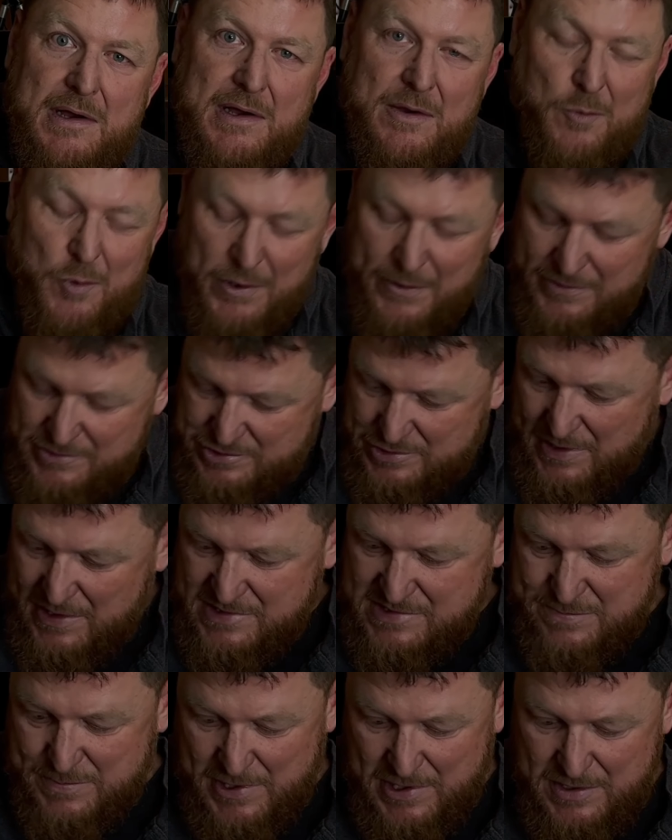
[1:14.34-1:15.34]
one of the
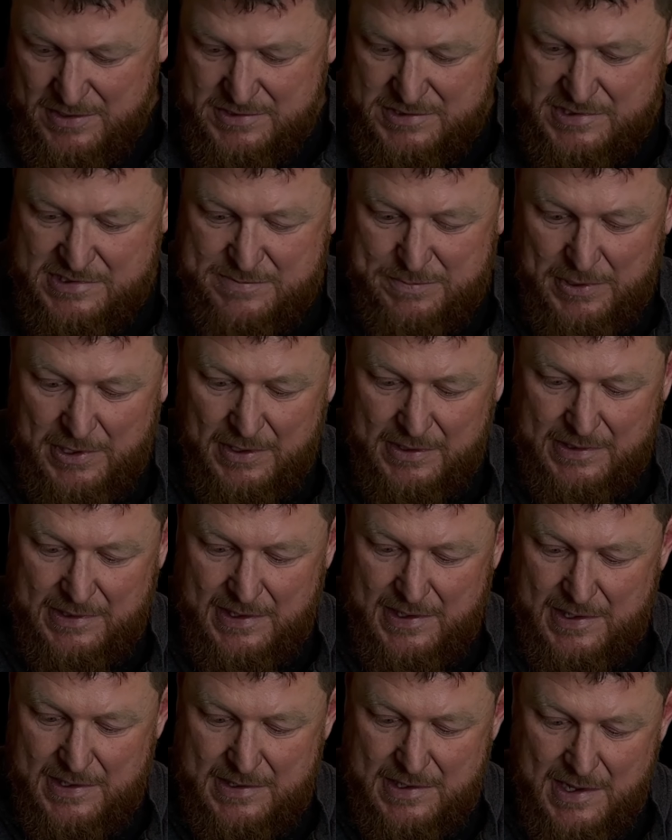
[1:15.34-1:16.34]
transmitters. It's plugged
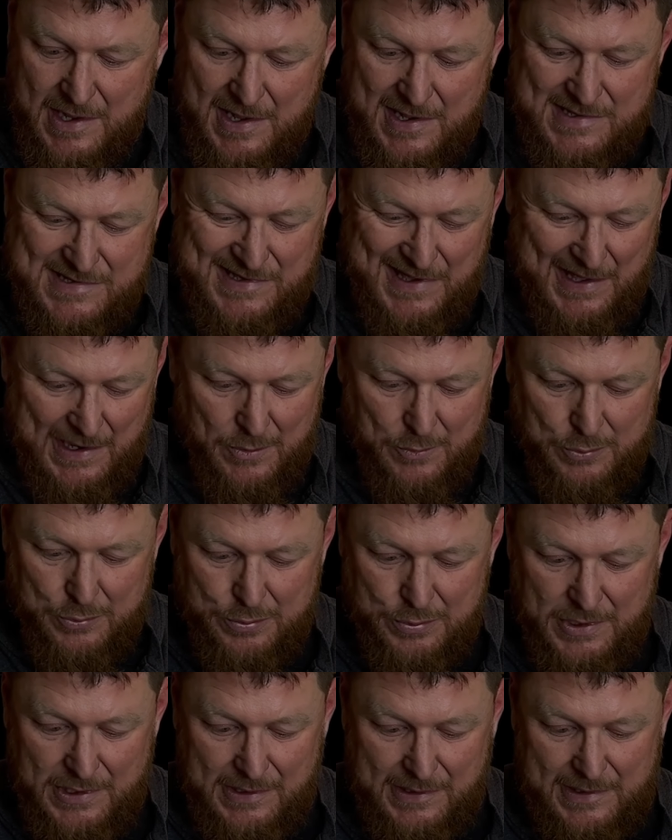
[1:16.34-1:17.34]
in. It's got a
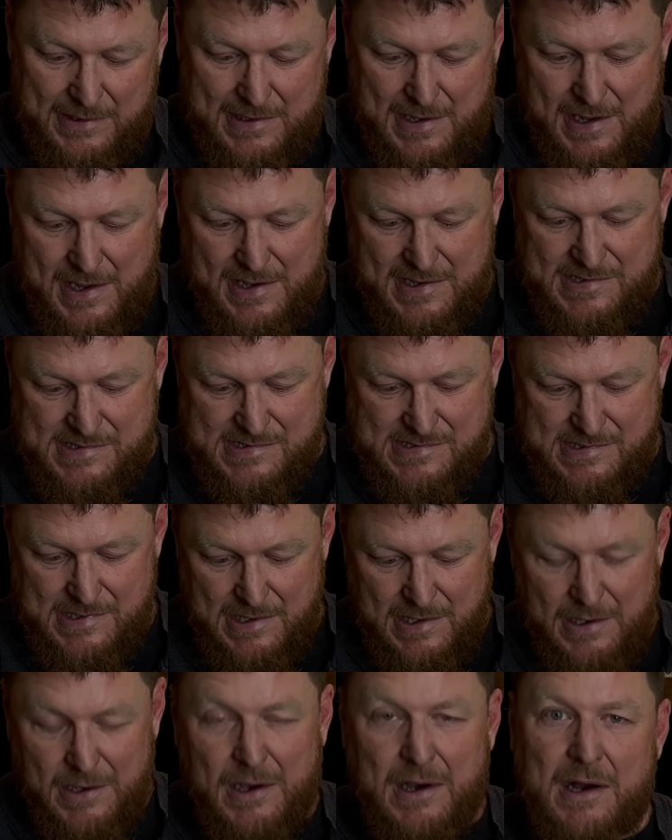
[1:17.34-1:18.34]
really nice
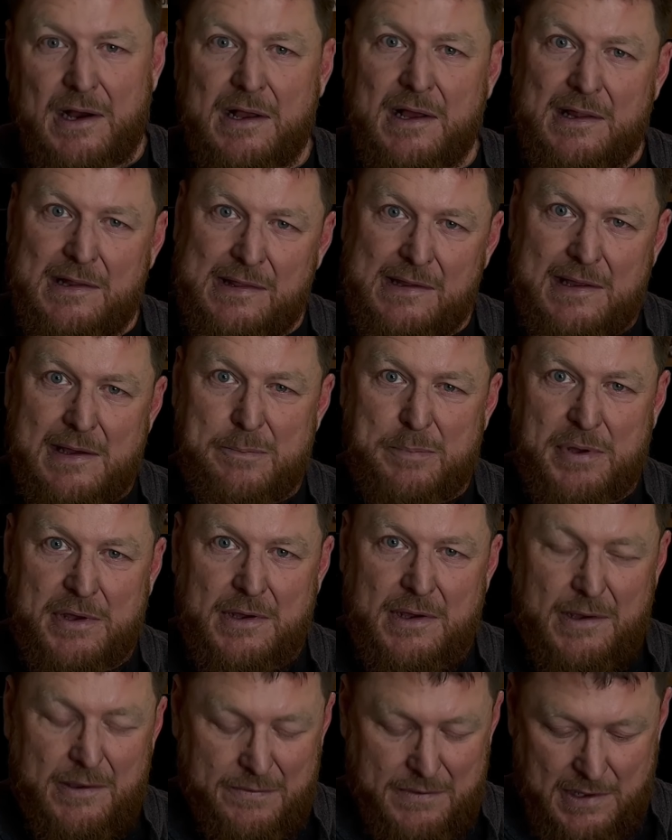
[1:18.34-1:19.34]
clip
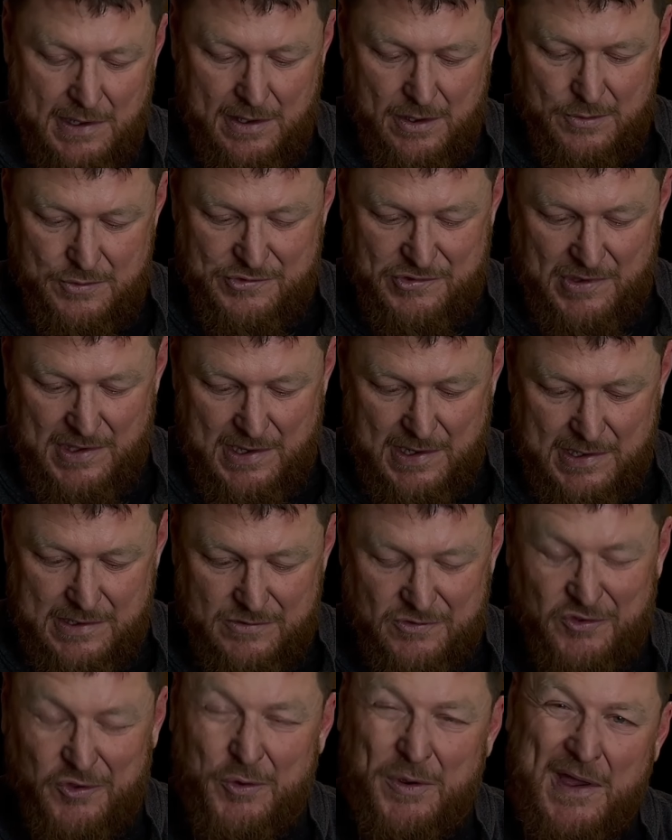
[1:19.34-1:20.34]
that goes in
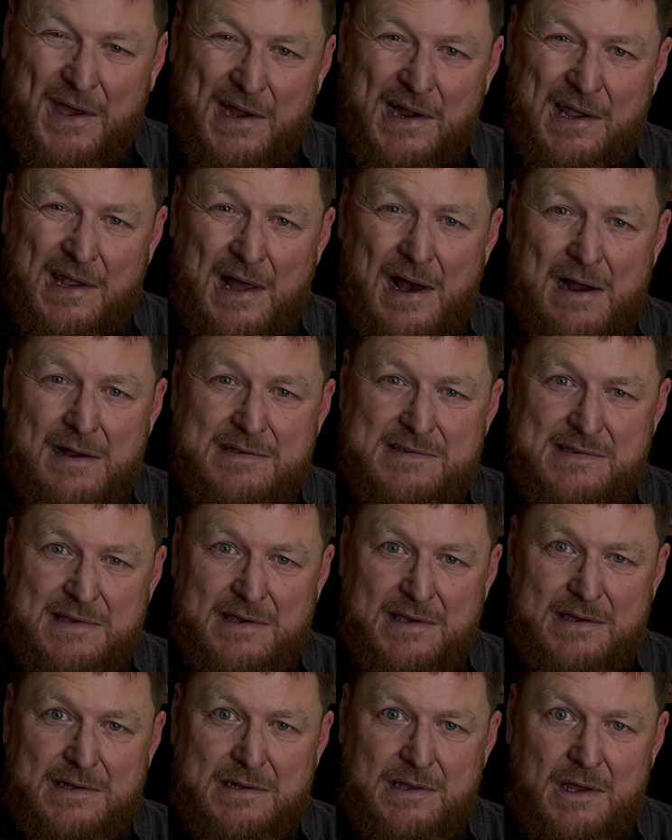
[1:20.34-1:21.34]
it, so it kind of locks
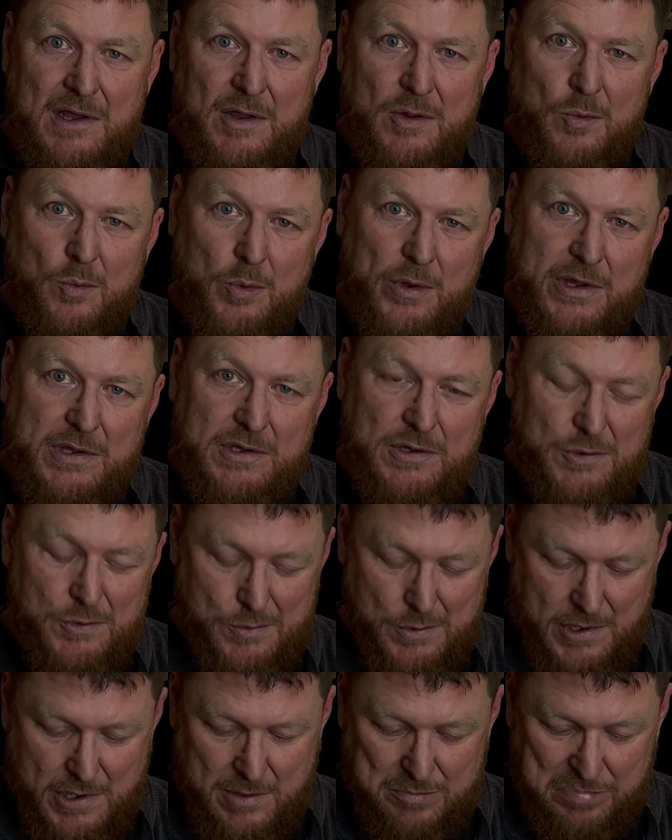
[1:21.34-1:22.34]
in when
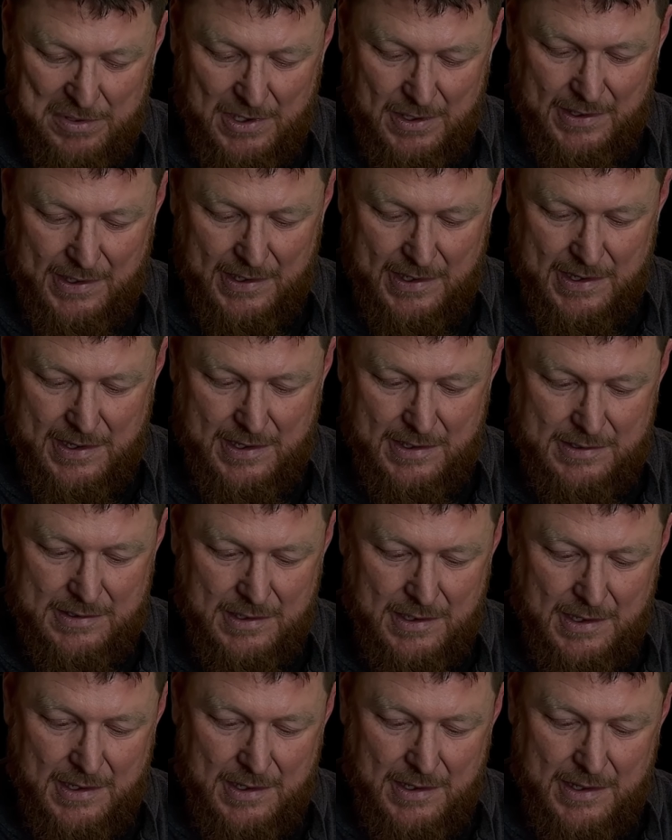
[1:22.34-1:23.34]
you plug it in.
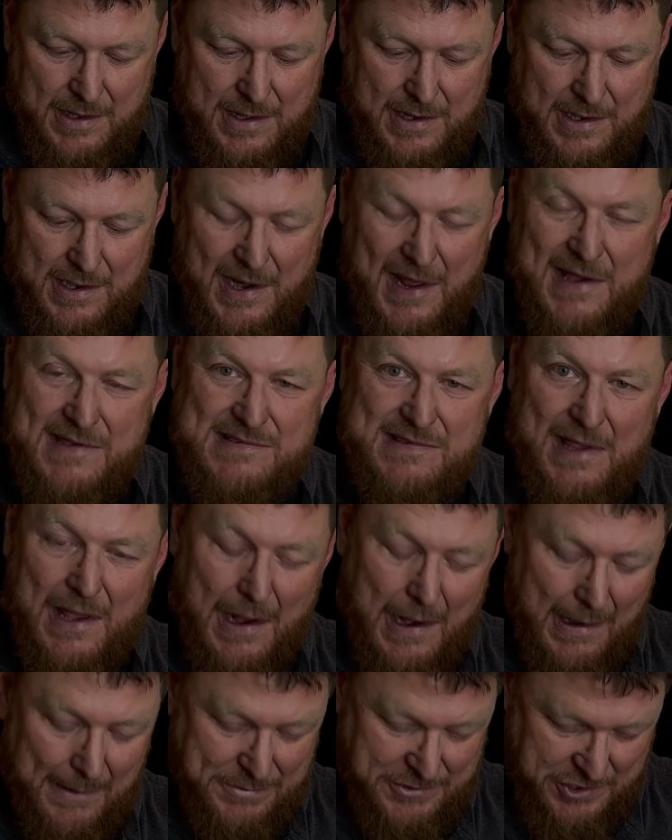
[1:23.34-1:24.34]
And it has the
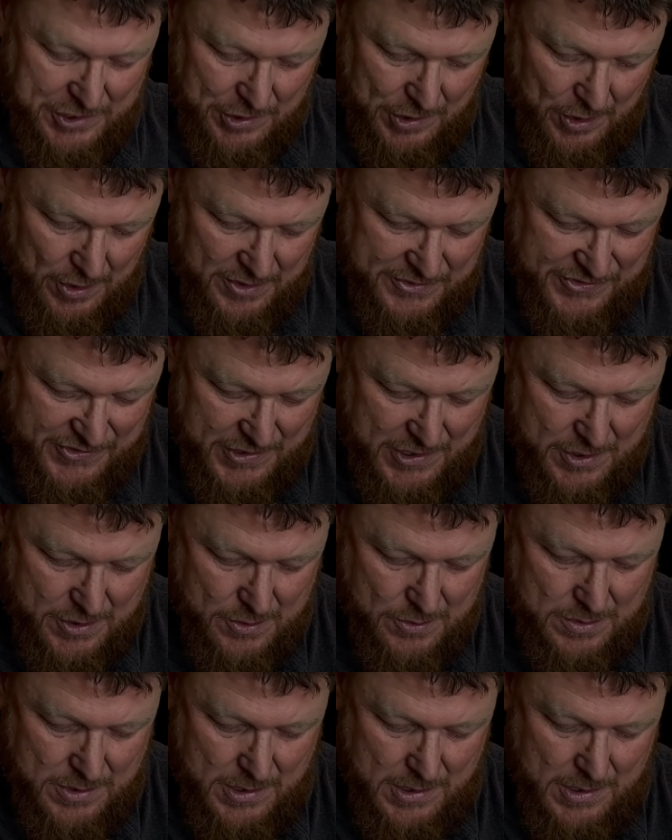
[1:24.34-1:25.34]
option also